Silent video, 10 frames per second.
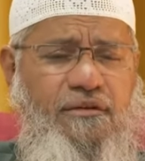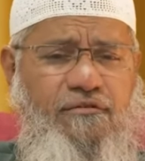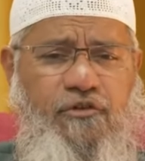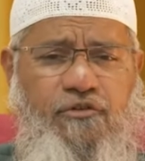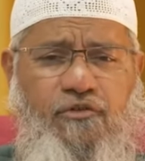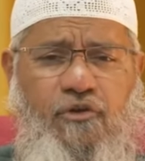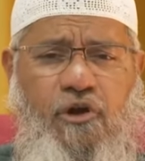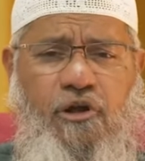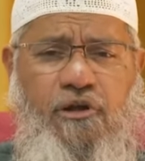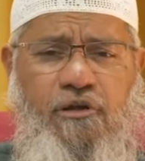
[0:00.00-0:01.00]
we used to
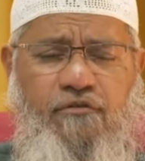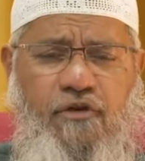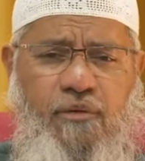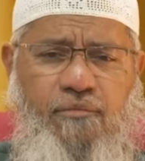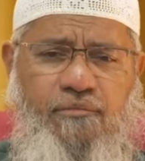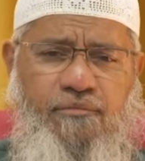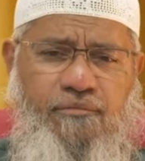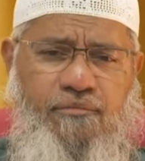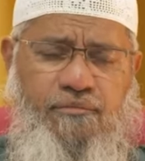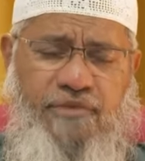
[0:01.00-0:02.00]
call from
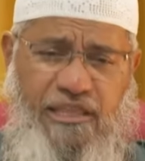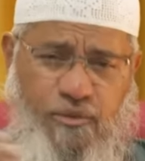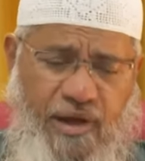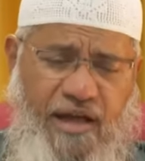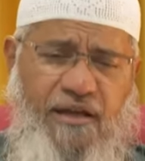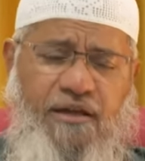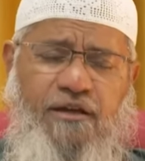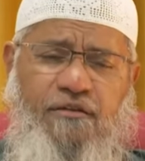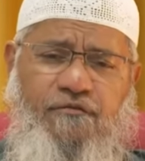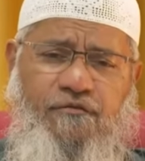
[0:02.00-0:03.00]
Nadwa,
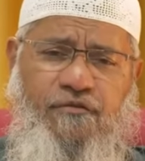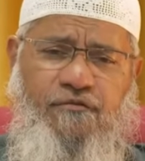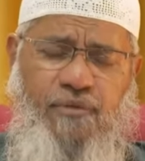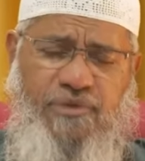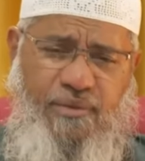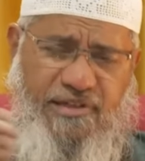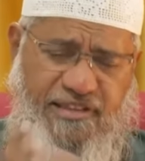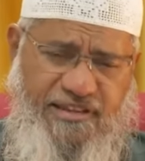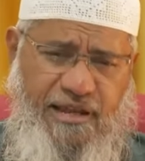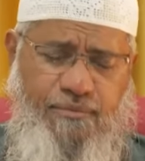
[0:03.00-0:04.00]
from
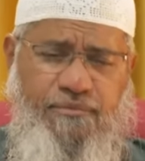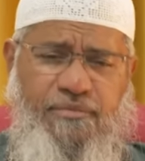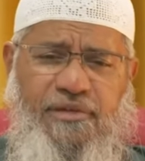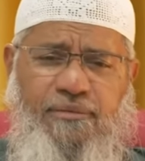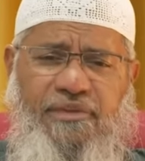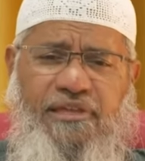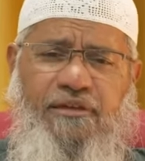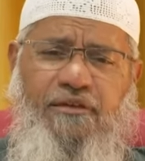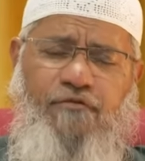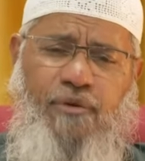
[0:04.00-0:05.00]
Jamaat-e-Islam,
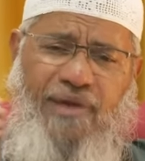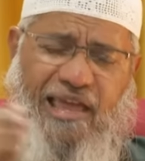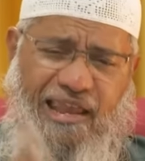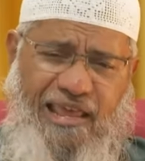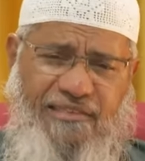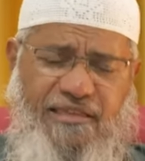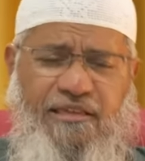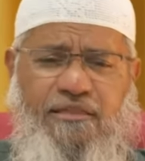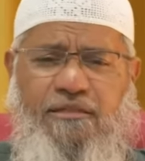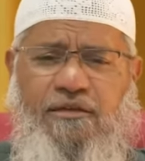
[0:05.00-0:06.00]
me, from Ahle
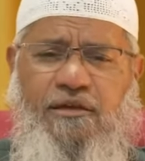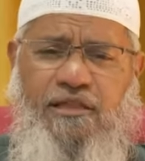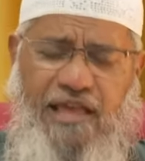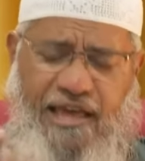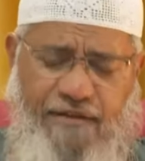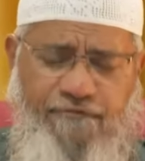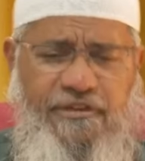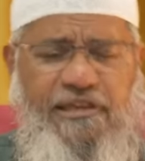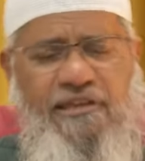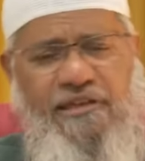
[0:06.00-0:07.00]
Hadith, the
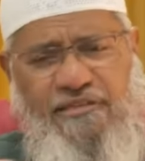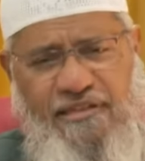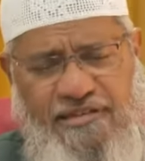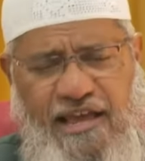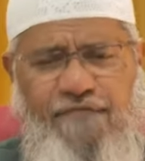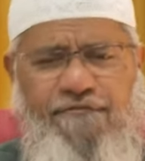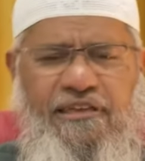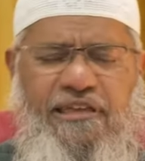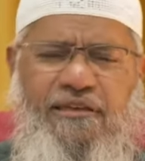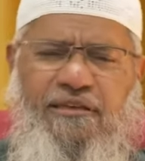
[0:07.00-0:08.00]
Hanafi, the
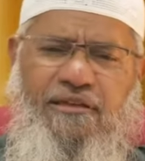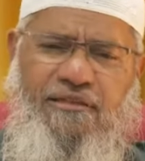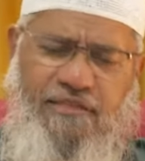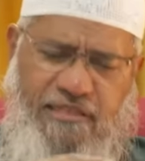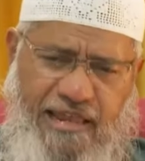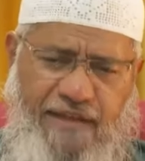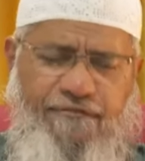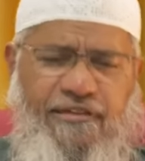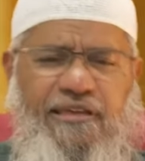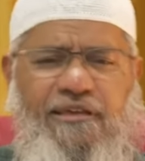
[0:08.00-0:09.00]
Shafi, the
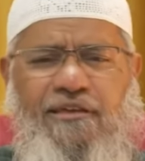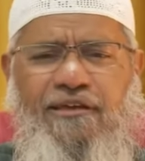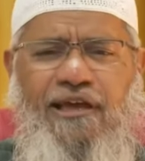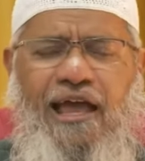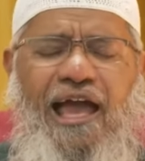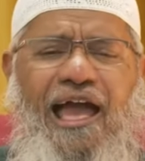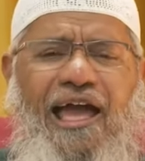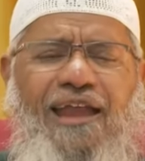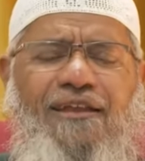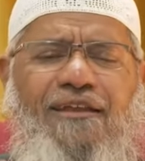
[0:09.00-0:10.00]
Salafi,
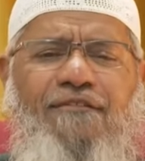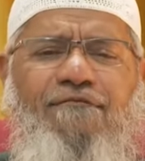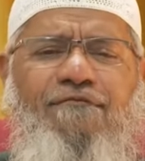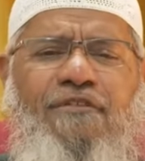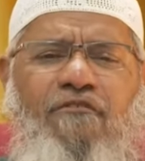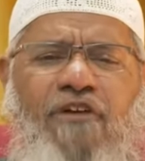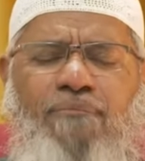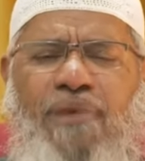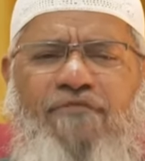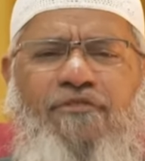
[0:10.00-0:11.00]
and we have
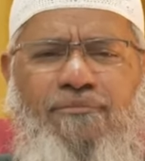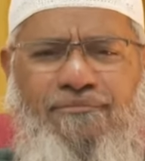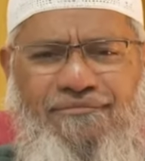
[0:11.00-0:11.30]
one platform.